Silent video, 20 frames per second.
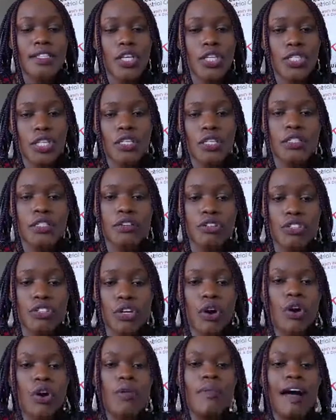
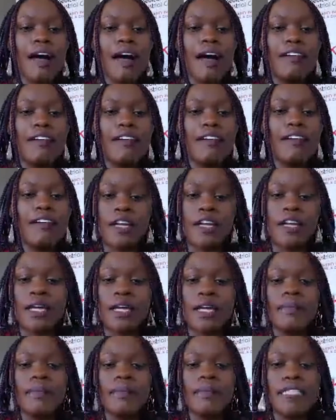Autos.com, a fan
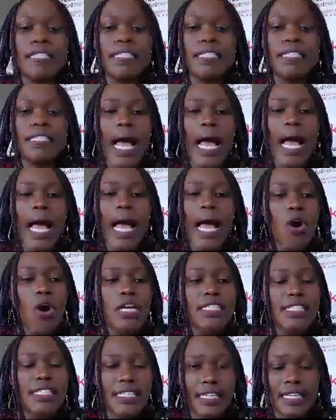token built up
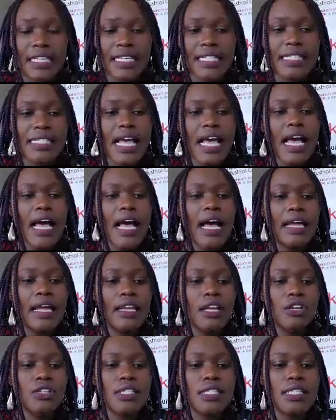on Chilis,
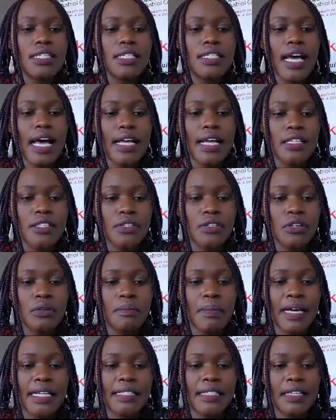announced that
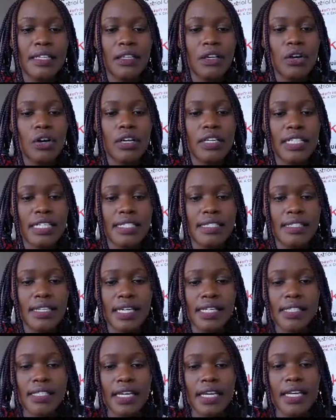Aston Martin,
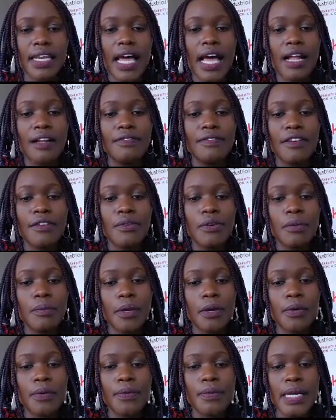Cognizant, and Alfa
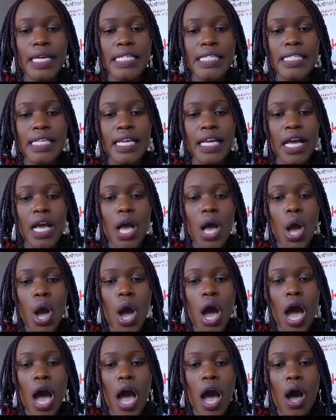Romeo Racing
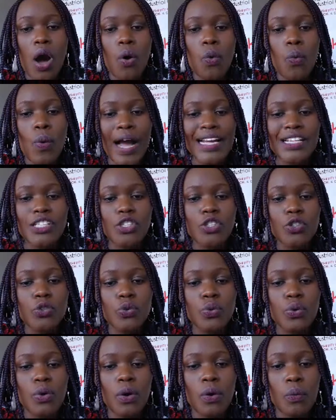were
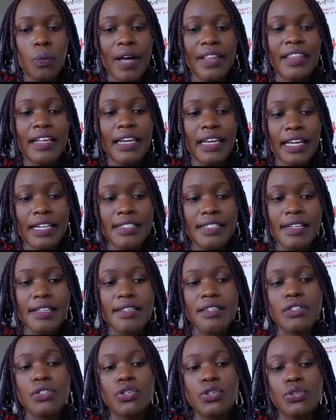the
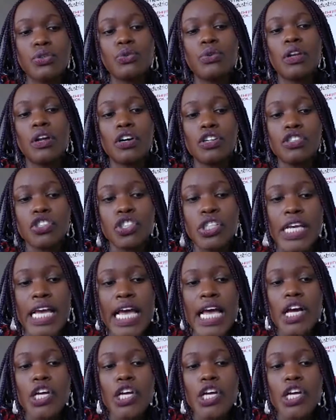latest to launch